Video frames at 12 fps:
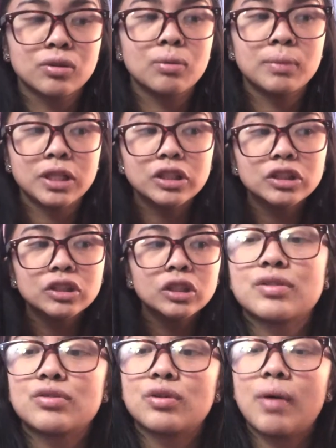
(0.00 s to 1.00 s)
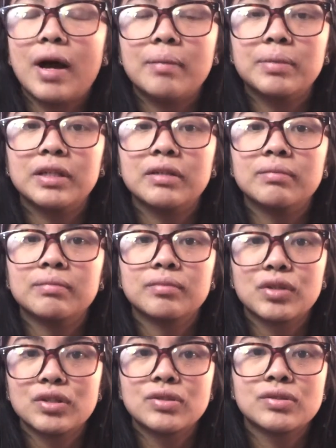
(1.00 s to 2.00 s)
much. So happy
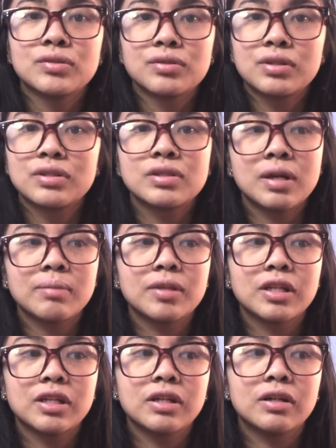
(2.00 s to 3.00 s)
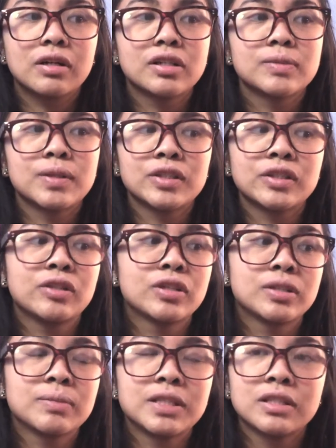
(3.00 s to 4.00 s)
this time of the year, especially
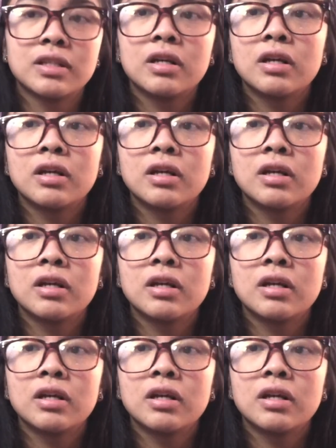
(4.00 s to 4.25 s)
Christmas.